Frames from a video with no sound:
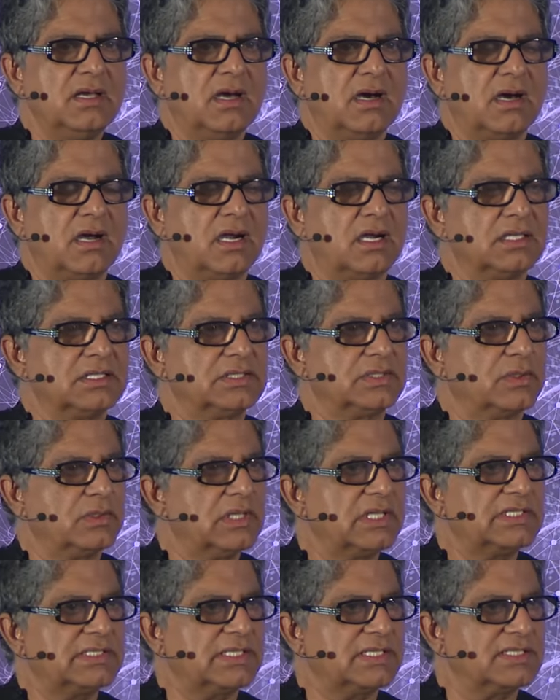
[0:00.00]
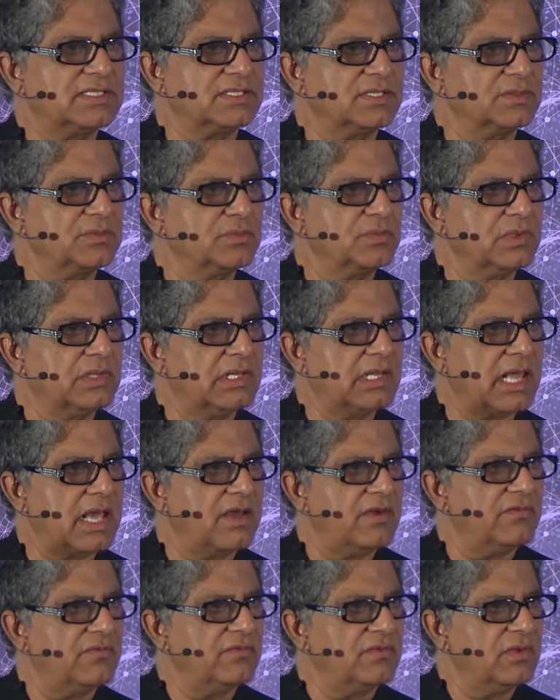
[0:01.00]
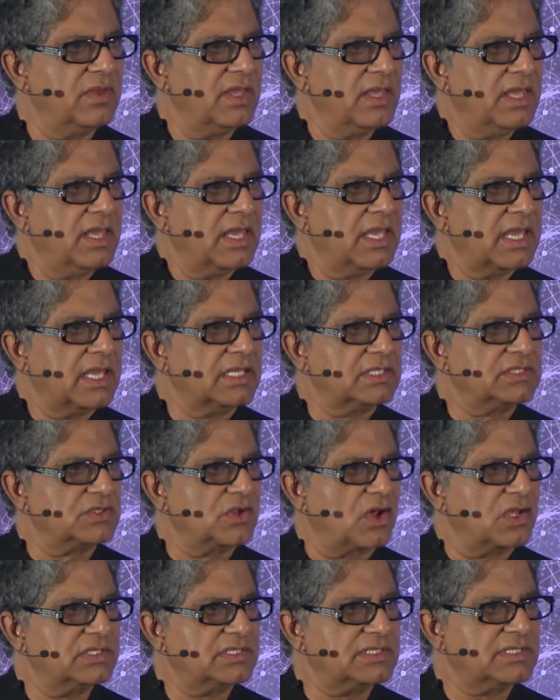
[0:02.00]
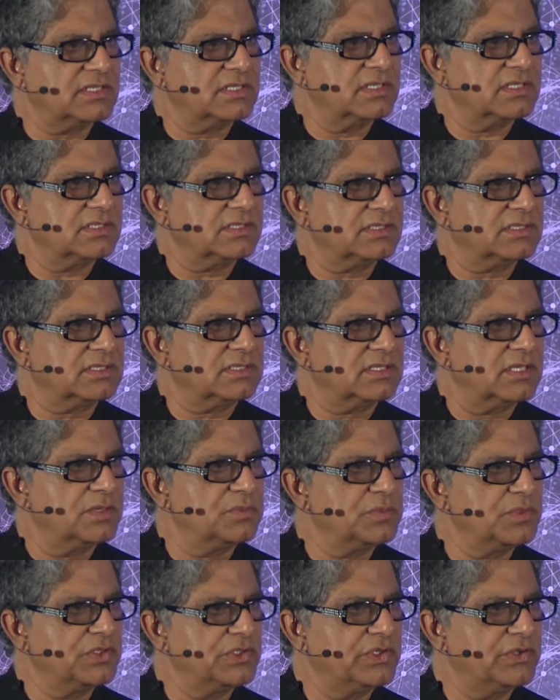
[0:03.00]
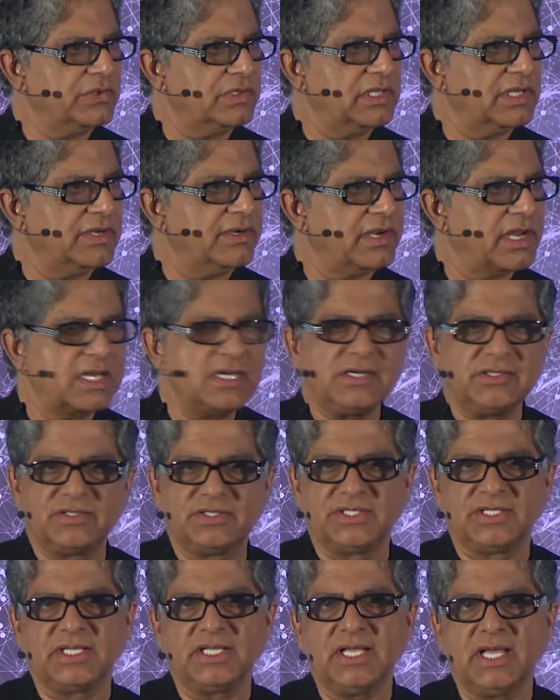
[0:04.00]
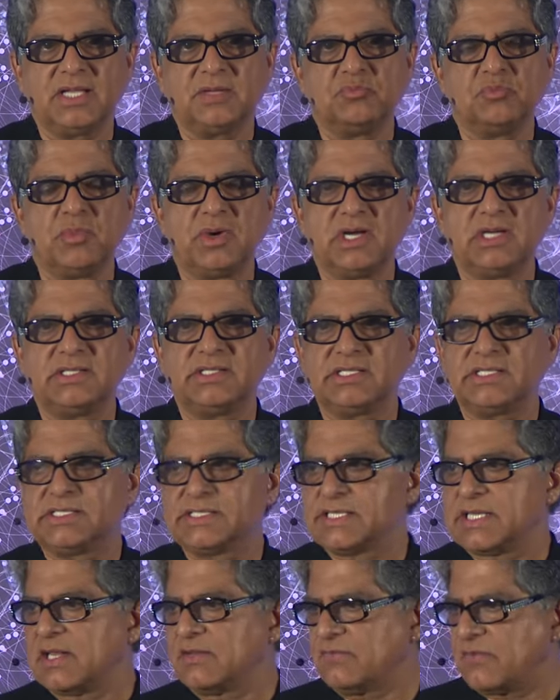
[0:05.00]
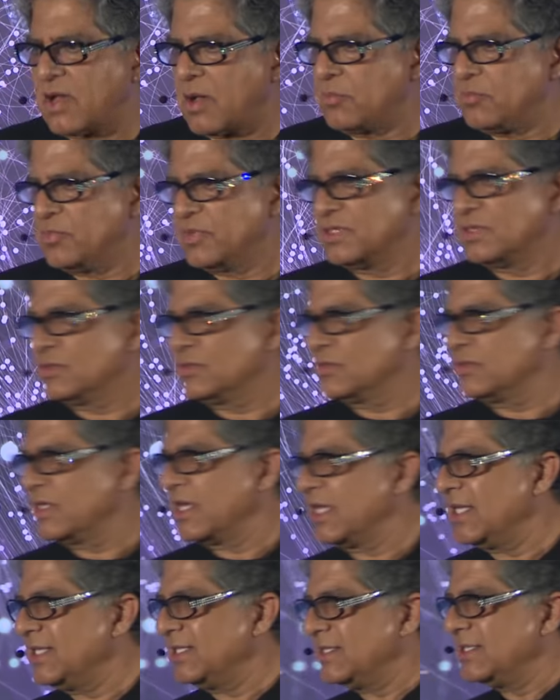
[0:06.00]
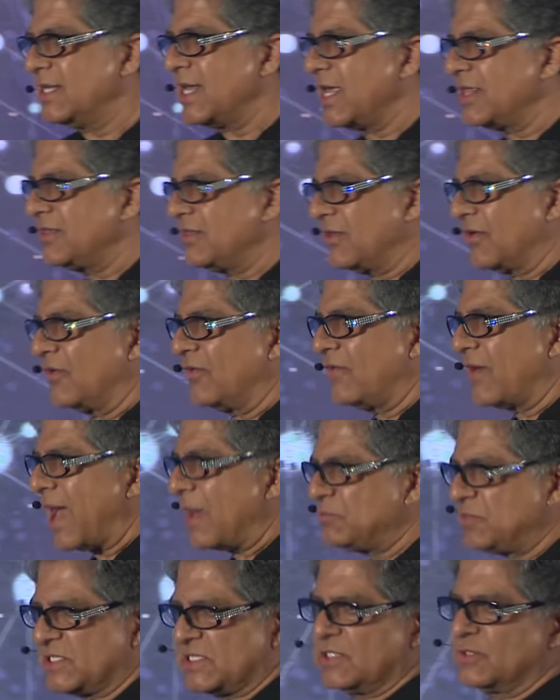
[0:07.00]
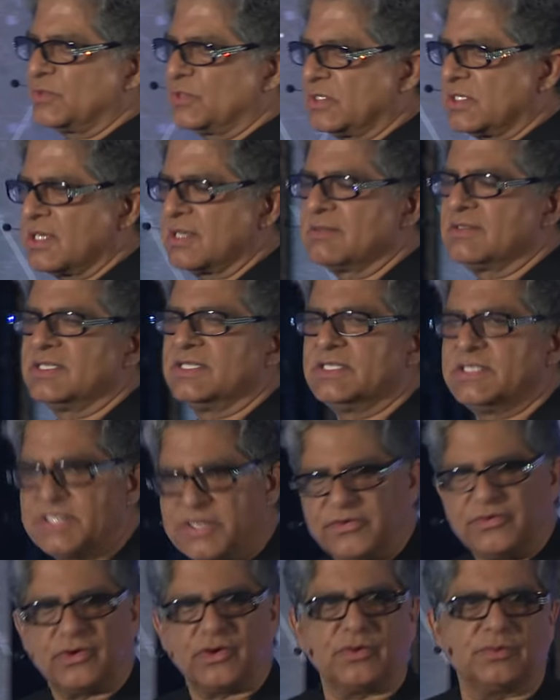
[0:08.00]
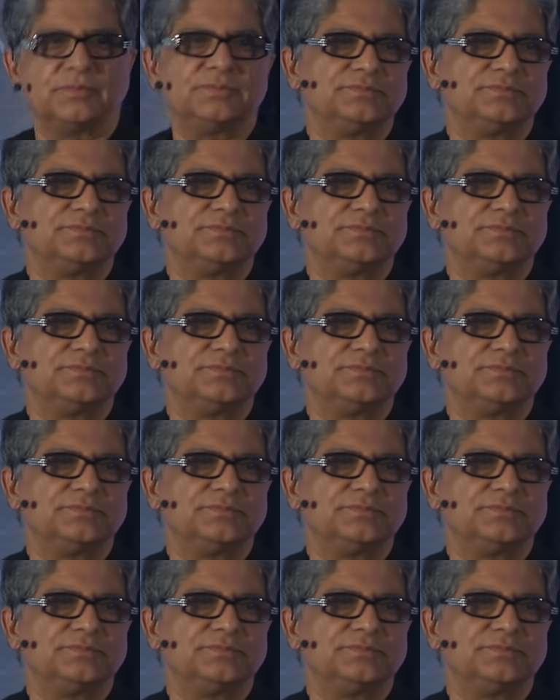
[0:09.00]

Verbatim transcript: our solar system will have exhausted its thermonuclear energy and burnt itself up into the heat death of absolute zero.